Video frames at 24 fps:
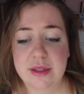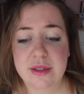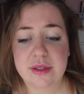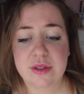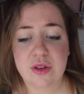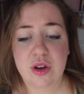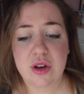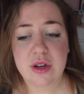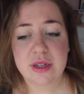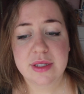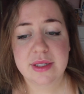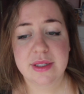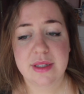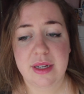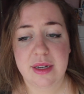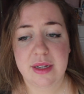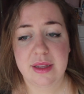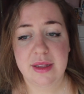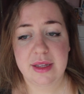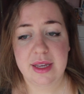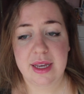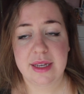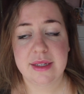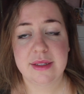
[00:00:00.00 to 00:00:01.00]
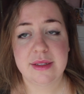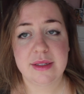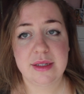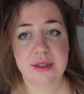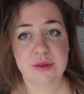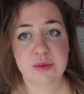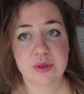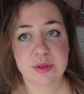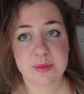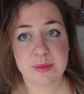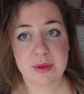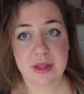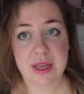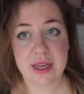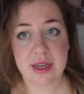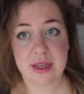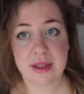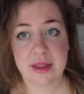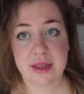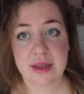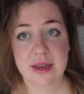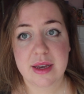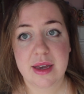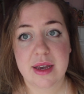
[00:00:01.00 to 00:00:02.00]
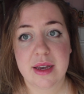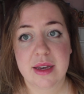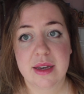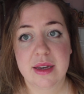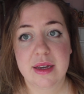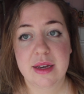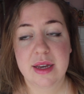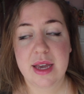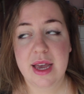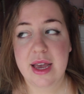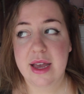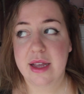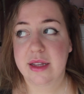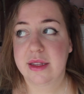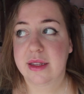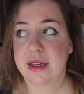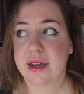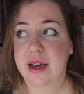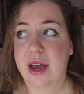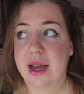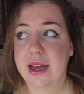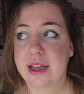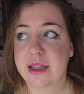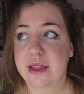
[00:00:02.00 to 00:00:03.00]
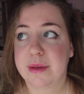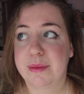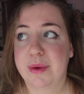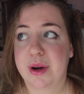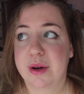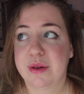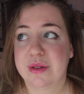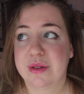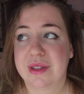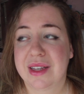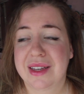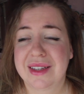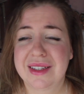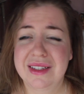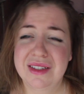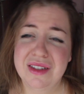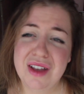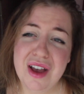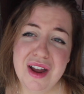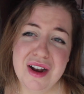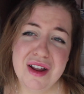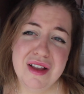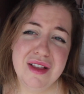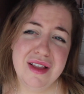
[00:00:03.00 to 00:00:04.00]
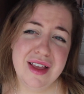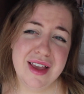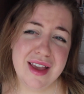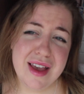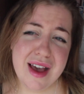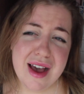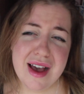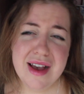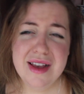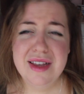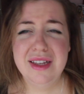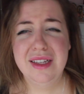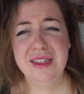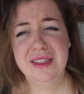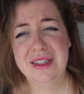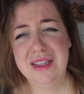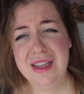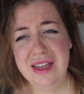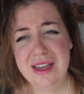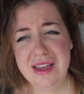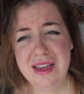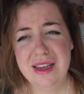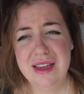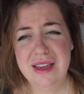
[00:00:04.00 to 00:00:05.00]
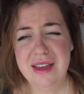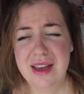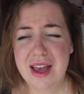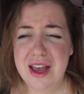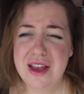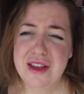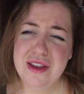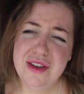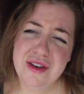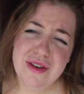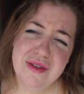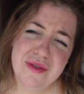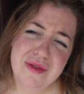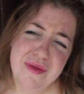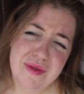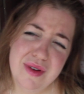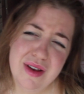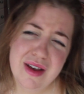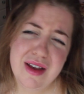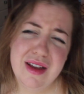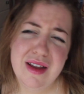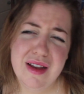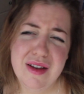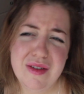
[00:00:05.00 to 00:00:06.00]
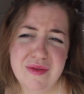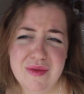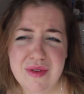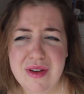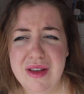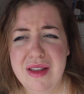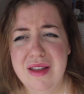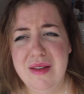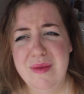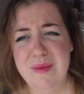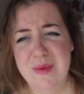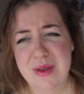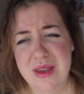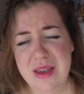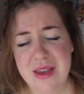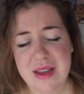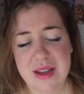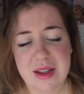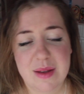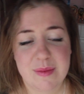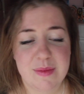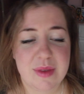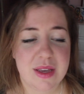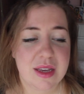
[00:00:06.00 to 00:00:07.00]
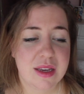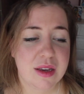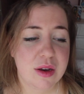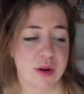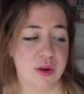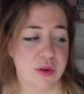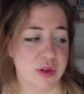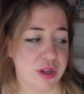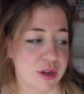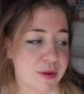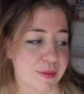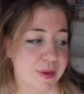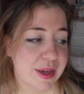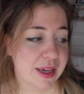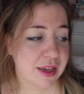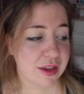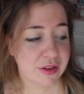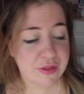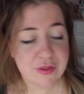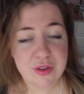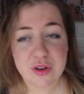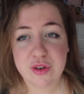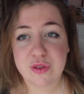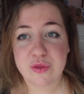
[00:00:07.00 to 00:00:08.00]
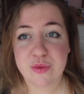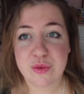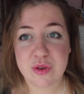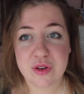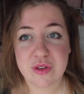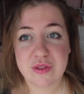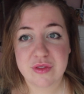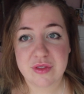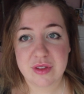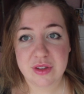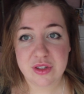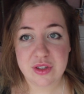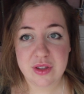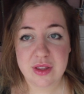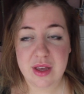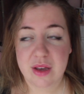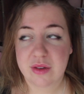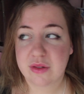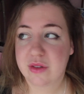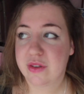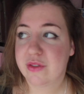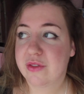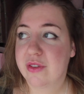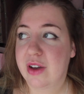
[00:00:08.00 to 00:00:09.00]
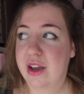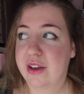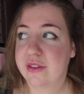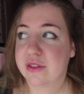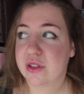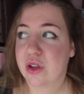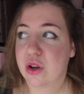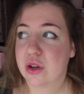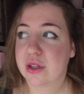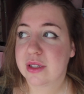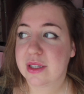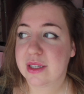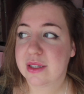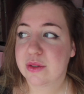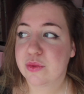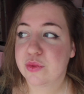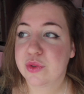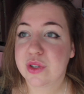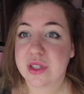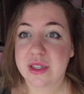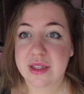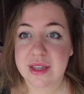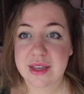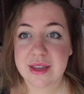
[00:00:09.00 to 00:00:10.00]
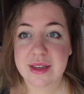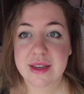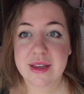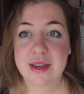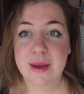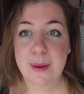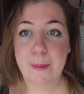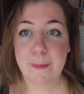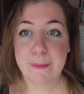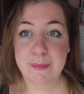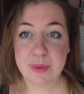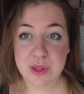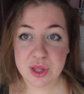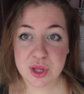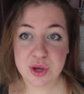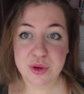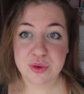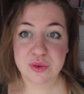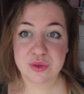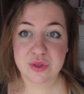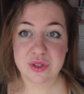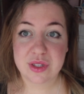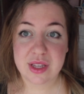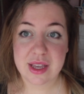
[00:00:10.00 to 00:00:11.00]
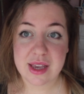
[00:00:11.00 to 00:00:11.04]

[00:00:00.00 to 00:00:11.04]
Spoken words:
The song "Suddenly I See" was playing at the keg, and the guy at the bar was like, "Suddenly I see you wanna be," and I'm like, oh, you're making fun of one of the 2005 songs. This really blows.